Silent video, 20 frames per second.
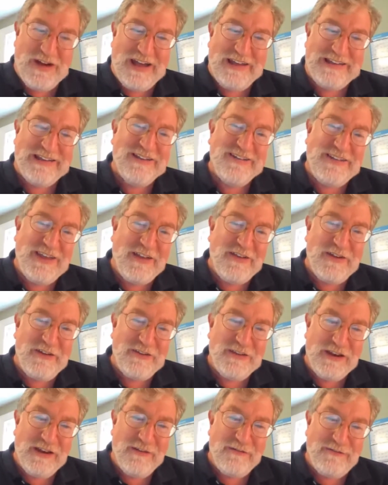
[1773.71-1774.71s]
I can tell
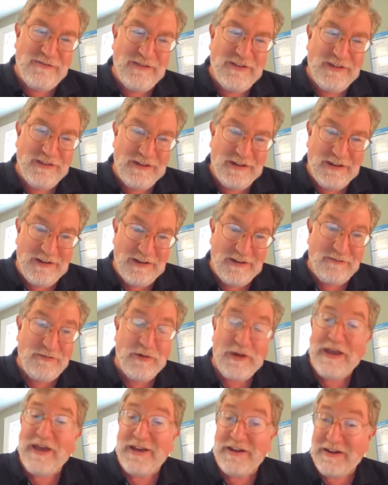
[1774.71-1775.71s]
you that if
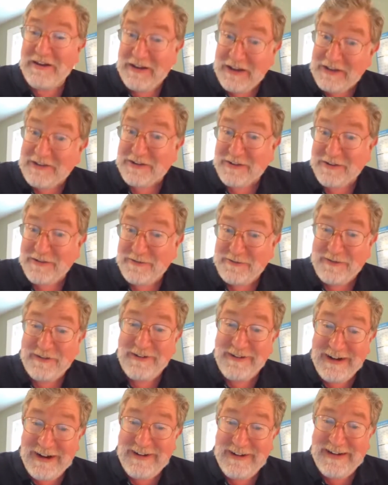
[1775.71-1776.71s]
we had a nickel
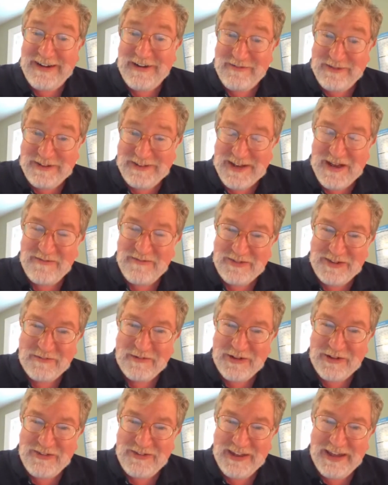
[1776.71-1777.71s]
for every time
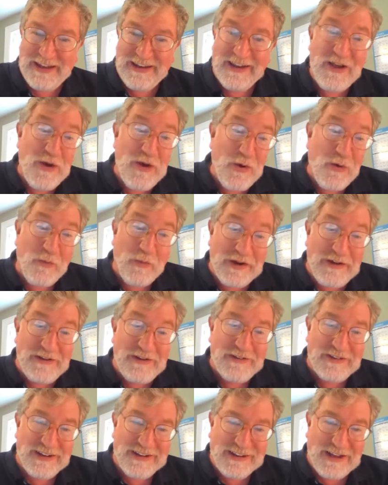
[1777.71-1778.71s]
someone said, when are
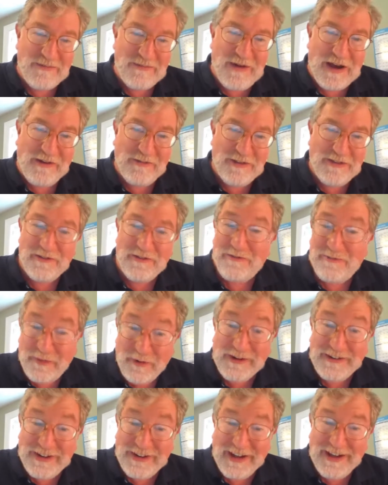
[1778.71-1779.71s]
you going to come out with a
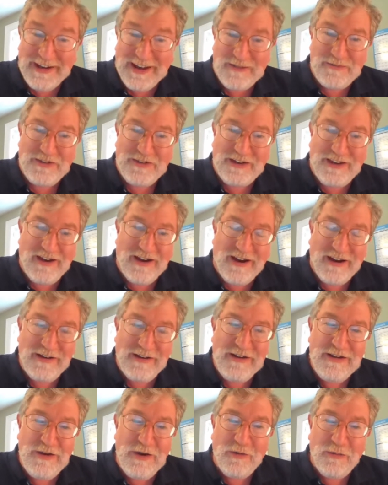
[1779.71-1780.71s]
4-ton
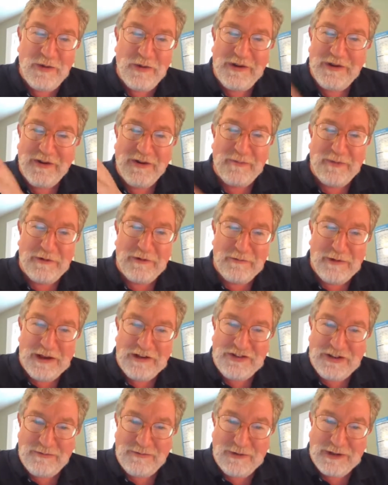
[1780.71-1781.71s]
MCR, we'd all be
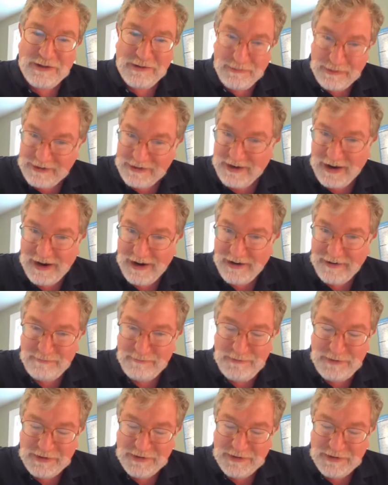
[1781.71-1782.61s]
rich and we could retire.